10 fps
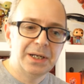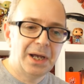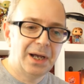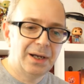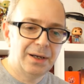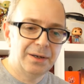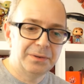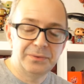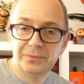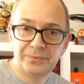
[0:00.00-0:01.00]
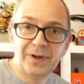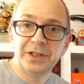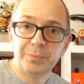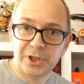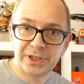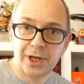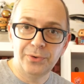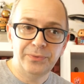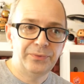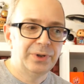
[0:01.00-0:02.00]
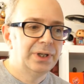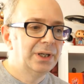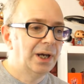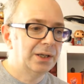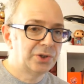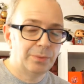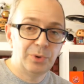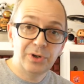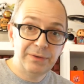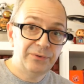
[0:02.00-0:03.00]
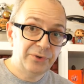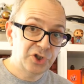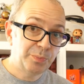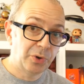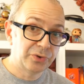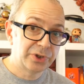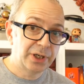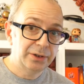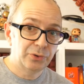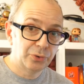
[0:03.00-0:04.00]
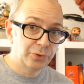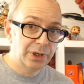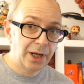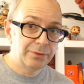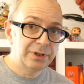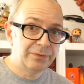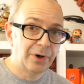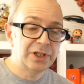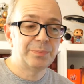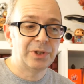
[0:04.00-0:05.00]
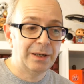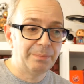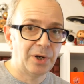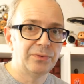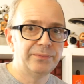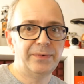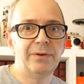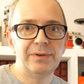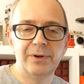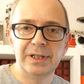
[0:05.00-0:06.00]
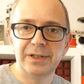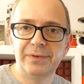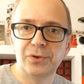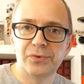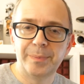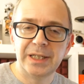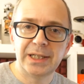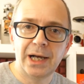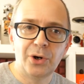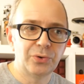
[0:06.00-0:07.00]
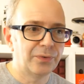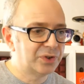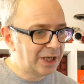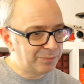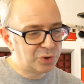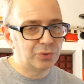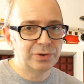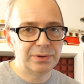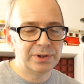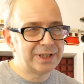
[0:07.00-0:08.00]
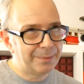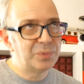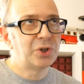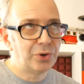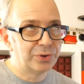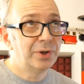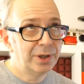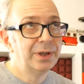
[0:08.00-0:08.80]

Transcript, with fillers: uh, fund myself, uh, so I'm looking for a sponsor or a loan device, but they're both very, very difficult for me to get hold of. Samsung, Samsung